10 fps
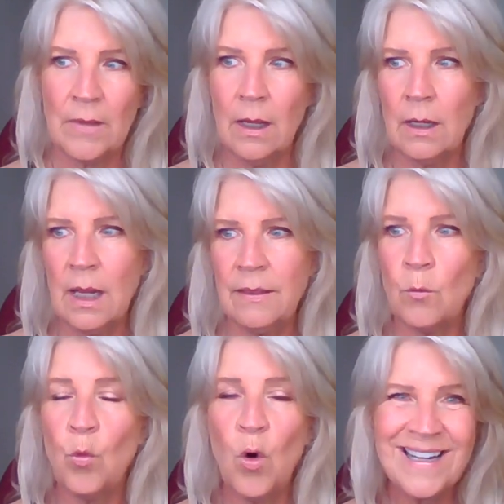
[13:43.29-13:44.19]
And I
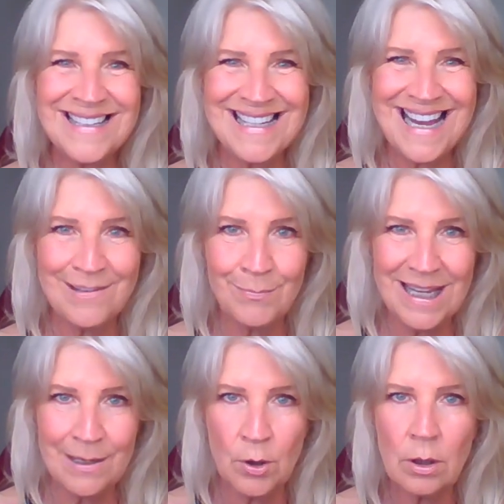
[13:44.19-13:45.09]
think one in 10
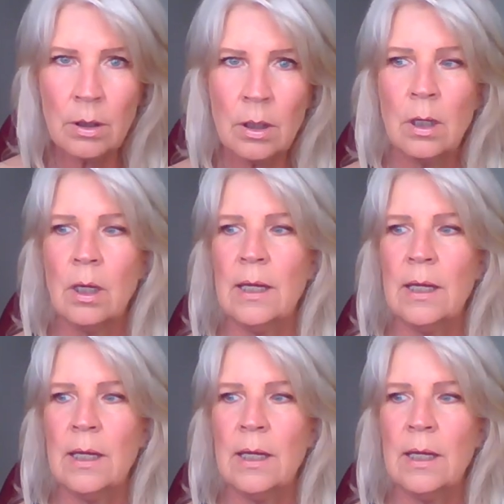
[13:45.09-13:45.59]
people